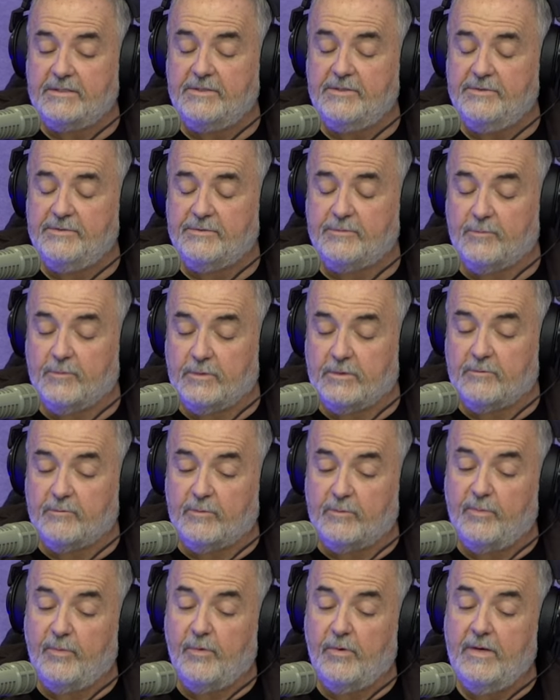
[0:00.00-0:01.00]
News and World
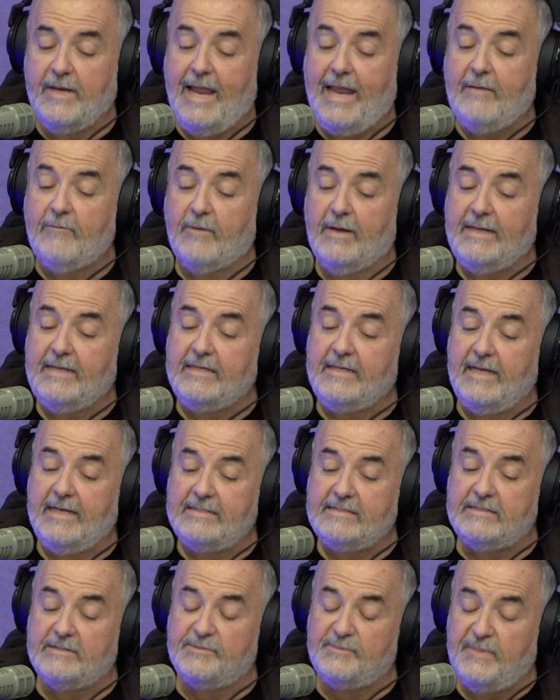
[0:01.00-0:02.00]
Report and
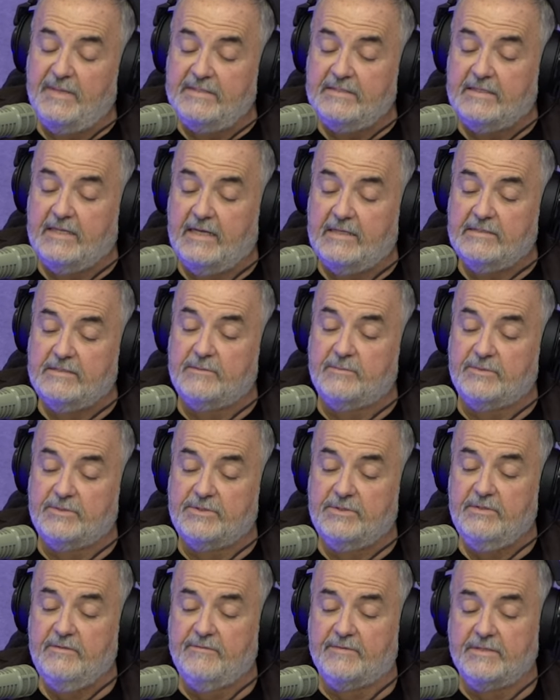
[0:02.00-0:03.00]
recognized as Best Customer
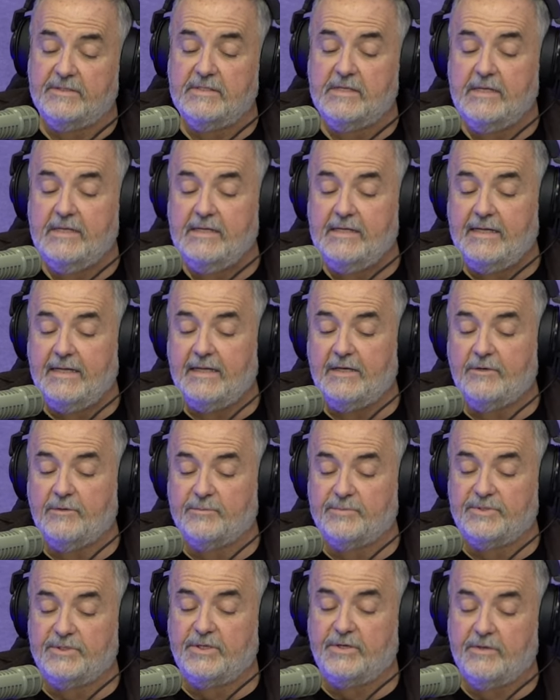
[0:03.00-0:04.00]
Service in
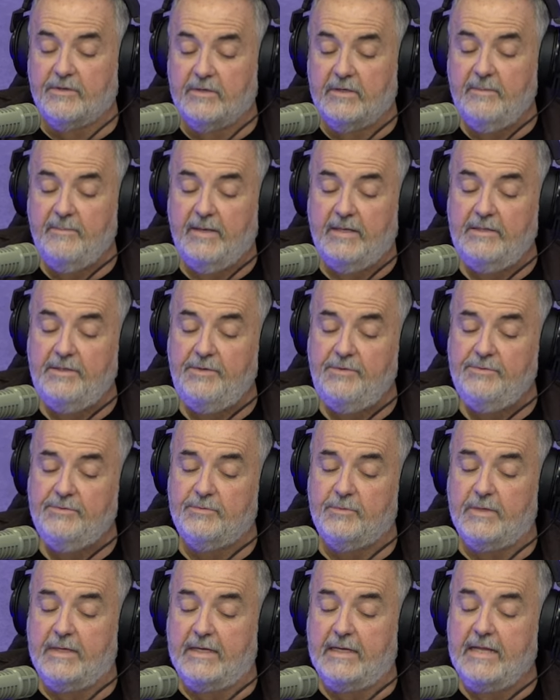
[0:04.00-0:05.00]
Home Security by
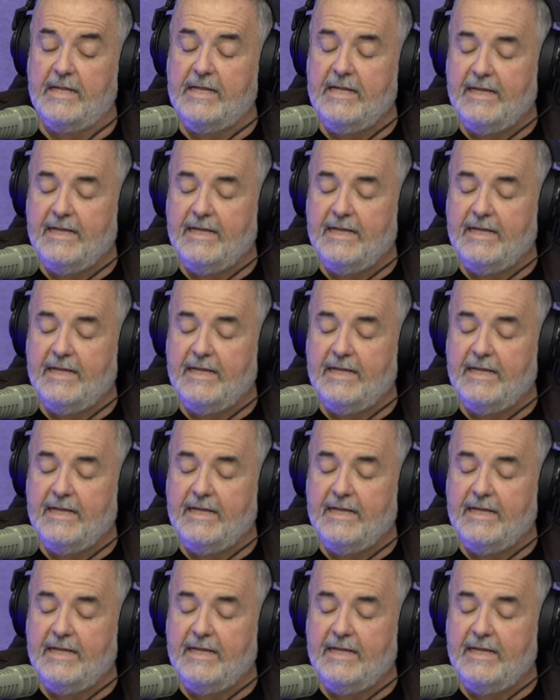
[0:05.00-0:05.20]
Newsweek.